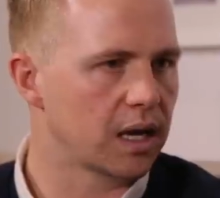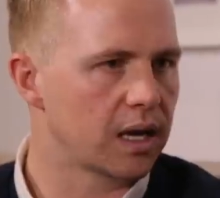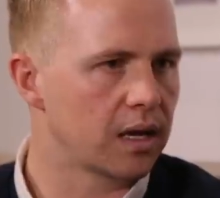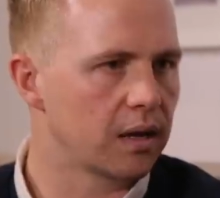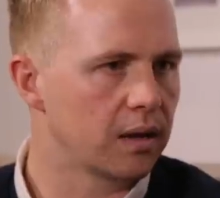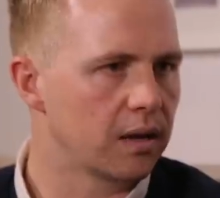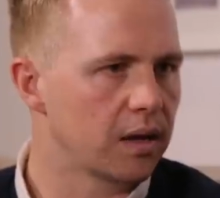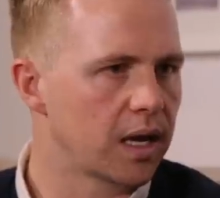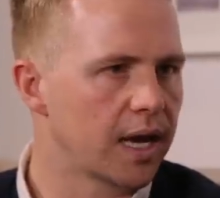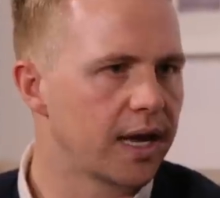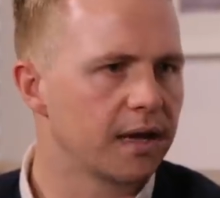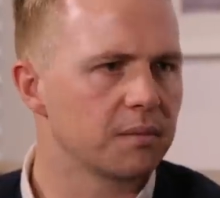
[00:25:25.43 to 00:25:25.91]

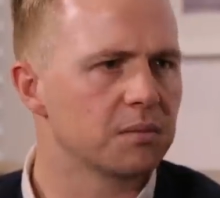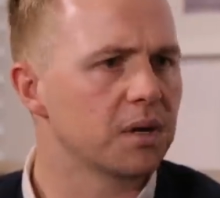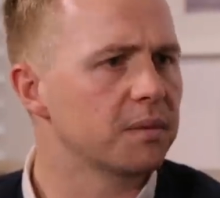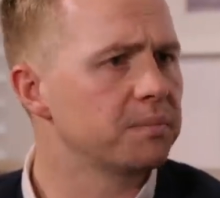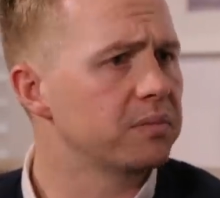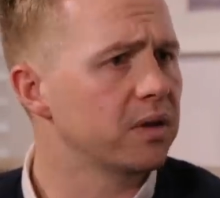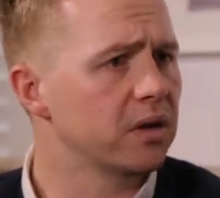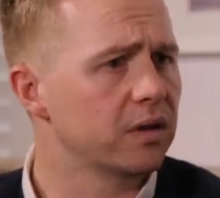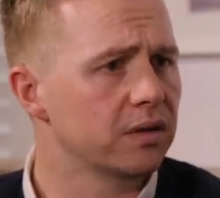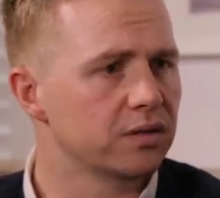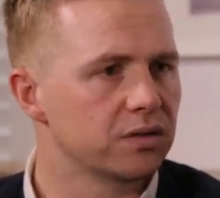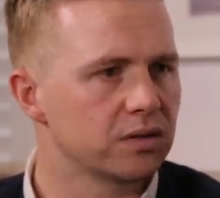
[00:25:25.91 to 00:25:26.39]
Uh, I had my
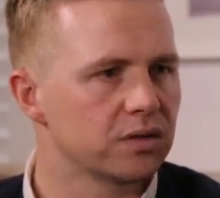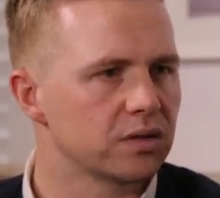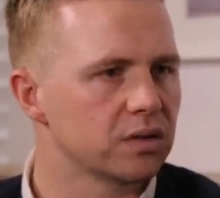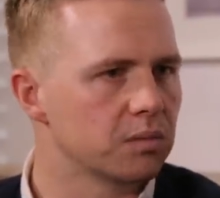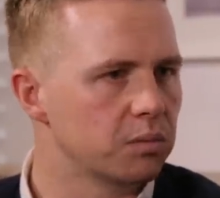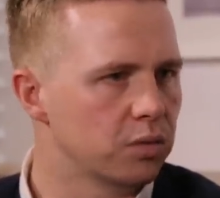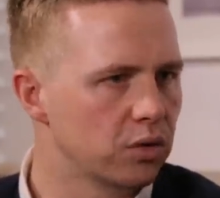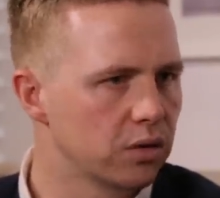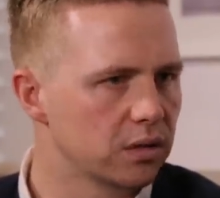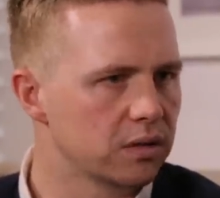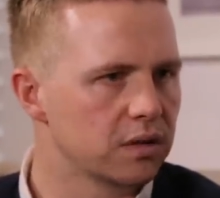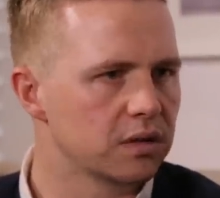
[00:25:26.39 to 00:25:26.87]
parents who
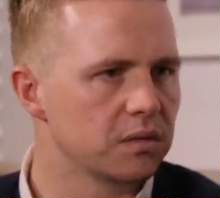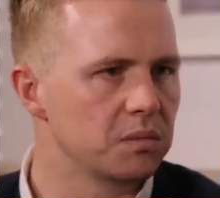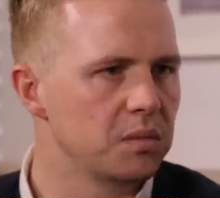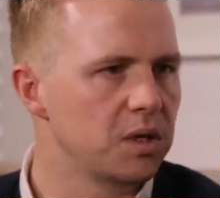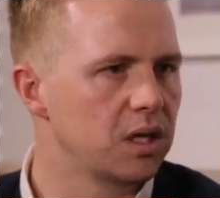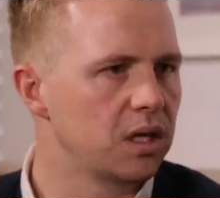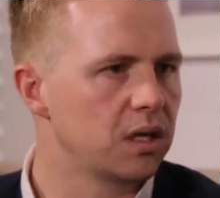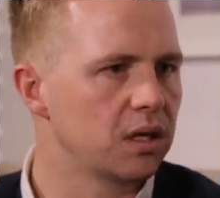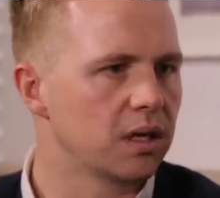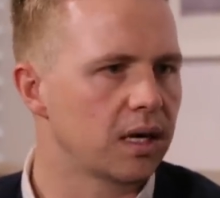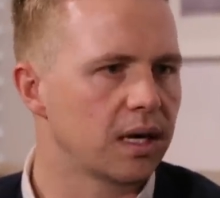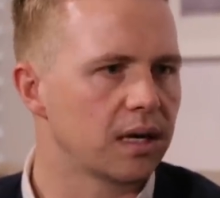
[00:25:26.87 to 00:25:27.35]
supported
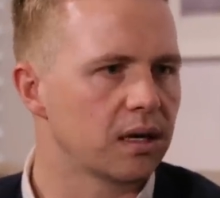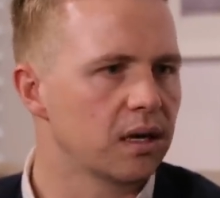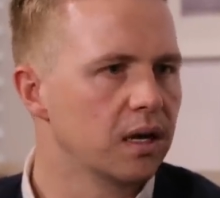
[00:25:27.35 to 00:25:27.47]
me. Mm.